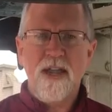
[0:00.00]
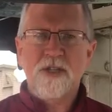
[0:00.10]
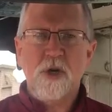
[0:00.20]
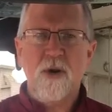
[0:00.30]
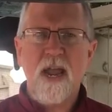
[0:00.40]

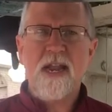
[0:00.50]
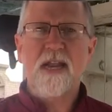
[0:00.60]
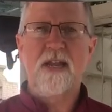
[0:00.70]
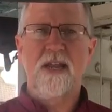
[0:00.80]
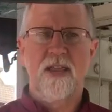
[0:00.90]
We're each
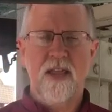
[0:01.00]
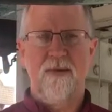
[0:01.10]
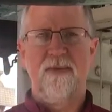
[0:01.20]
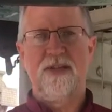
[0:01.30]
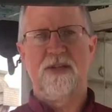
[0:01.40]
created
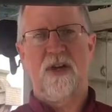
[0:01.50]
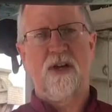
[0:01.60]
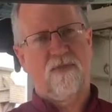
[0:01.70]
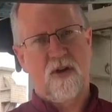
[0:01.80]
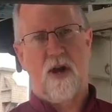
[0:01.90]
in the
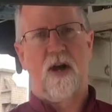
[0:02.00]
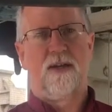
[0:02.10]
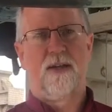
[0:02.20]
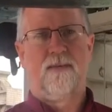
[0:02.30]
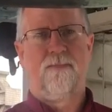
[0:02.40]
image of
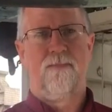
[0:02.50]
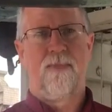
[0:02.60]
God.